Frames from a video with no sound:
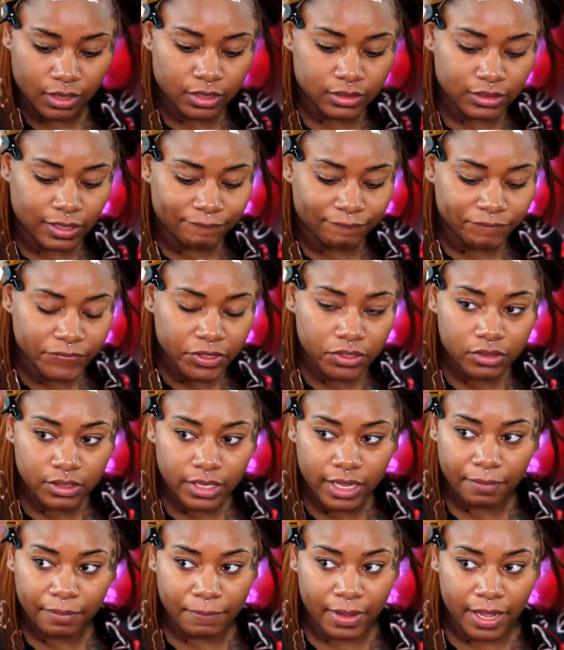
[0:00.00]
because I feel
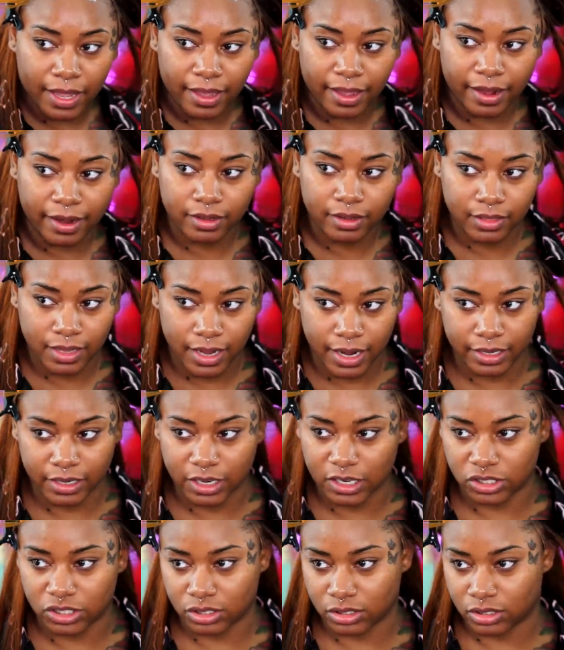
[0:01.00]
like my
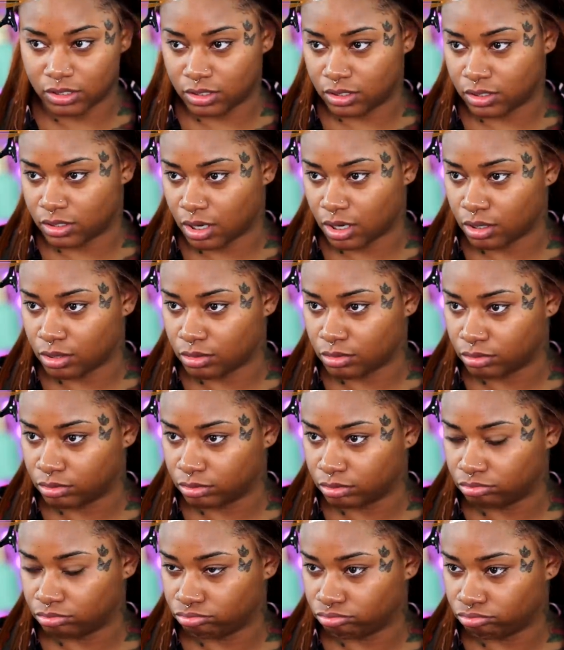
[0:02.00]
hairline is just
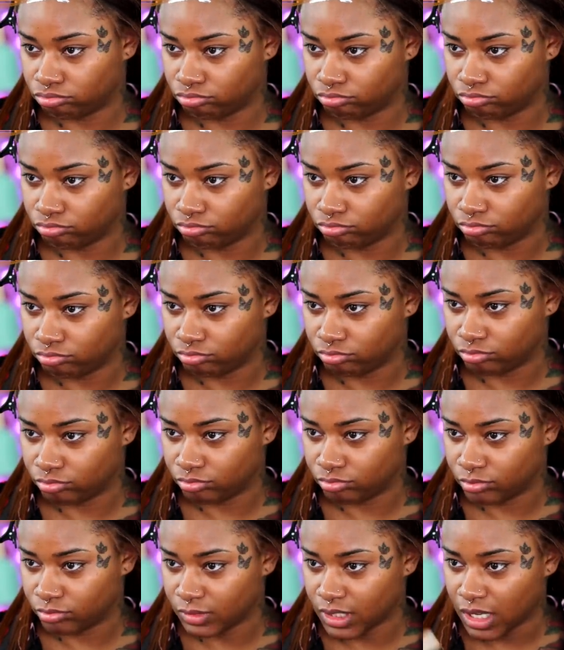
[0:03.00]
so,
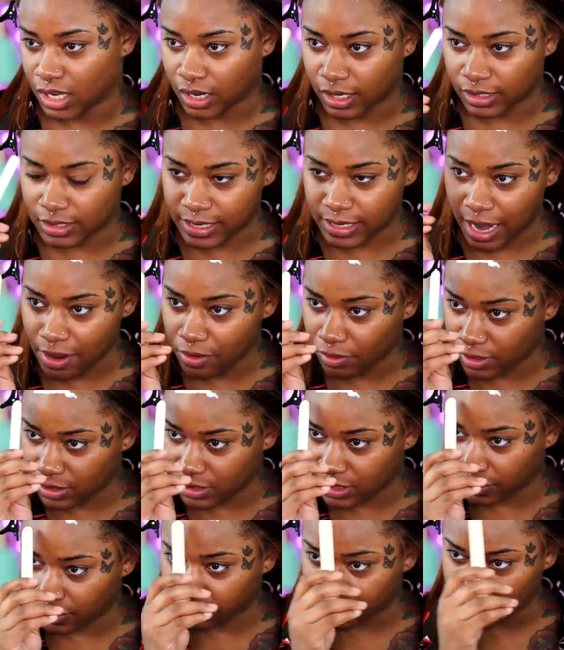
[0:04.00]
because now you
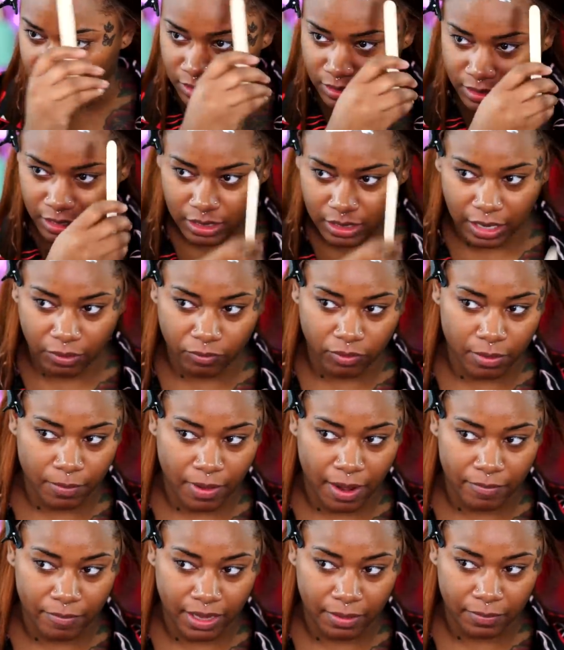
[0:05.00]
can definitely see like
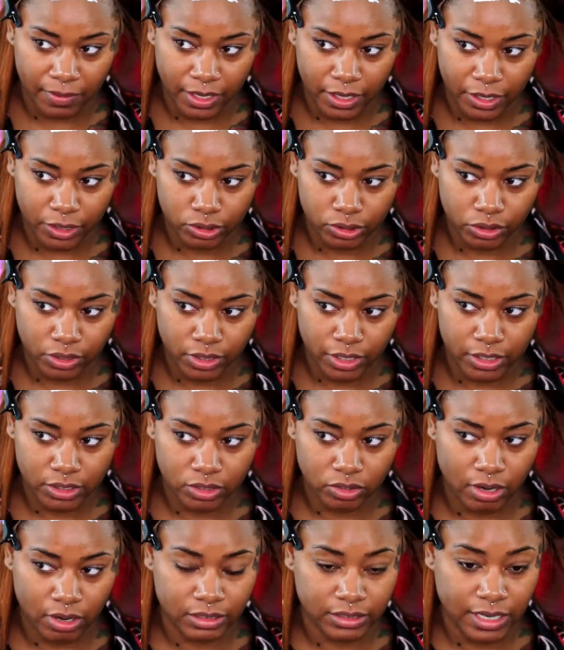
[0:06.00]
where my baby hairs
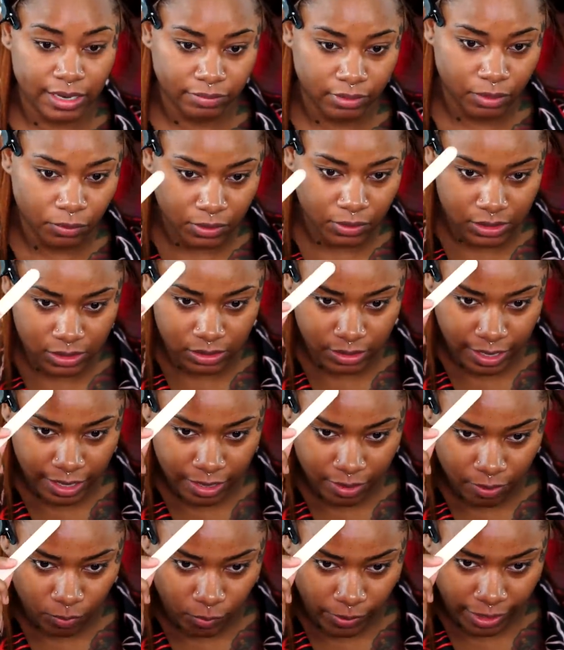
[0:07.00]
are, so I definitely want to
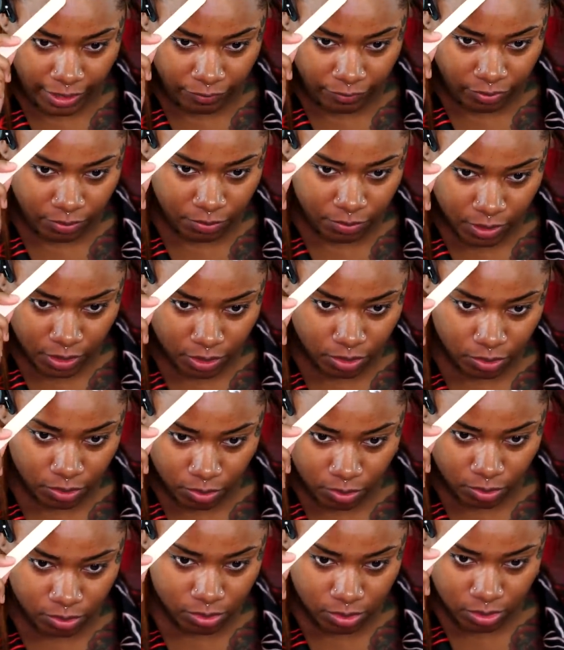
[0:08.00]
stay away from
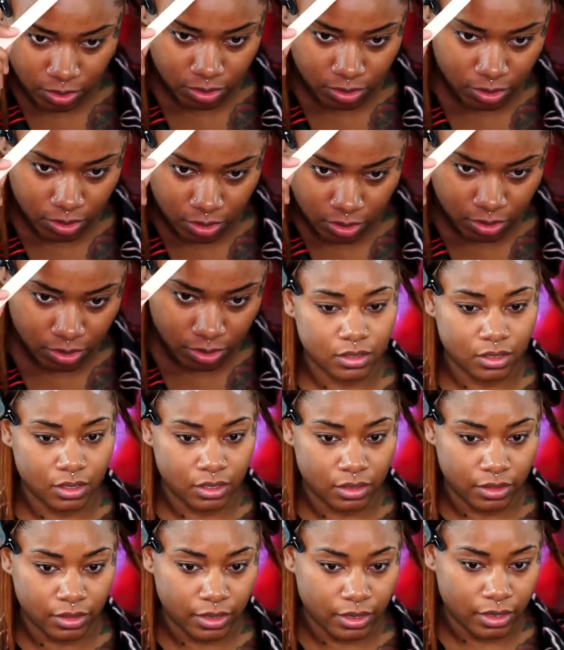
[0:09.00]
those.
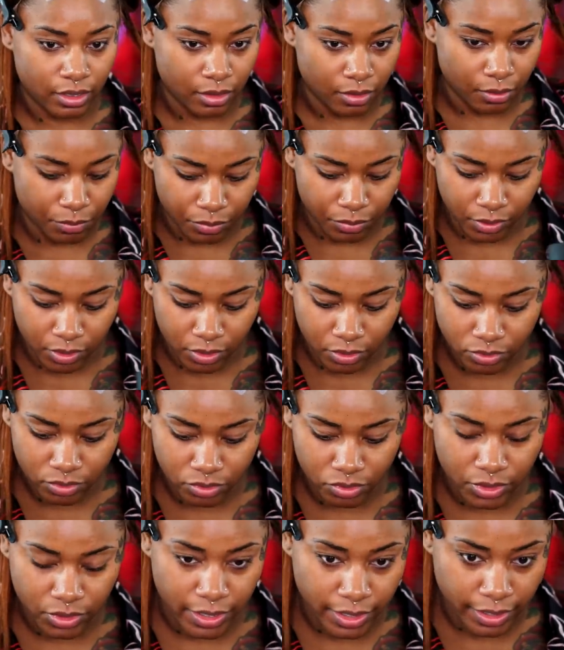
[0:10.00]
And then
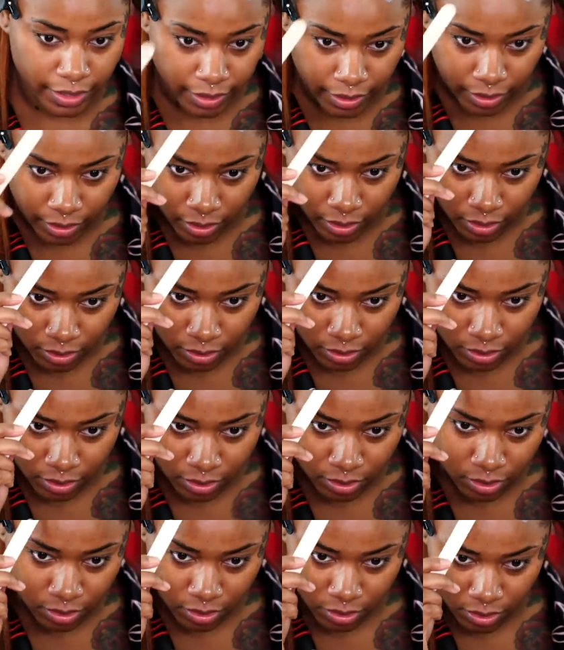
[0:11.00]
blow dry
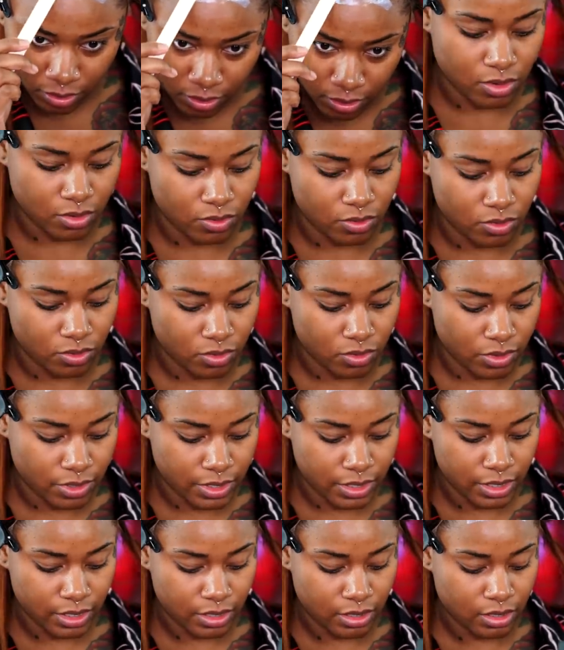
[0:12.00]
it
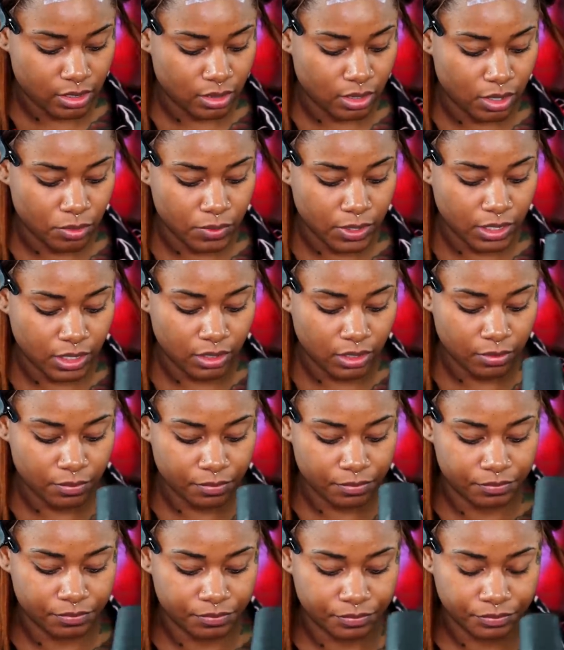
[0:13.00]
on low
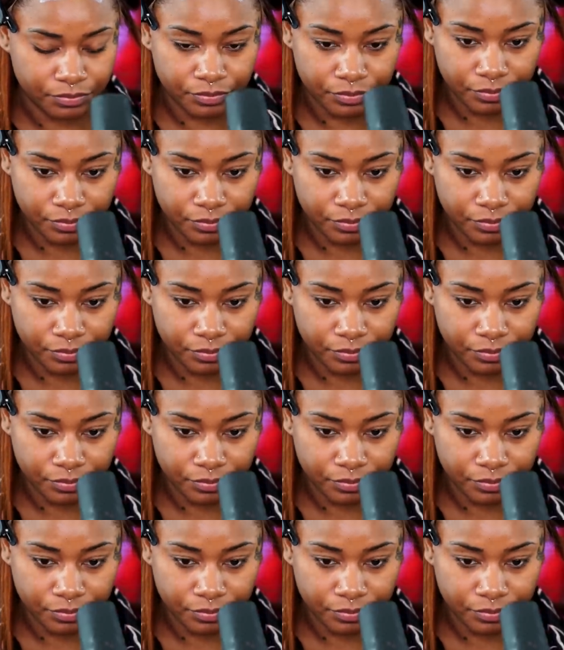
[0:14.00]
heat.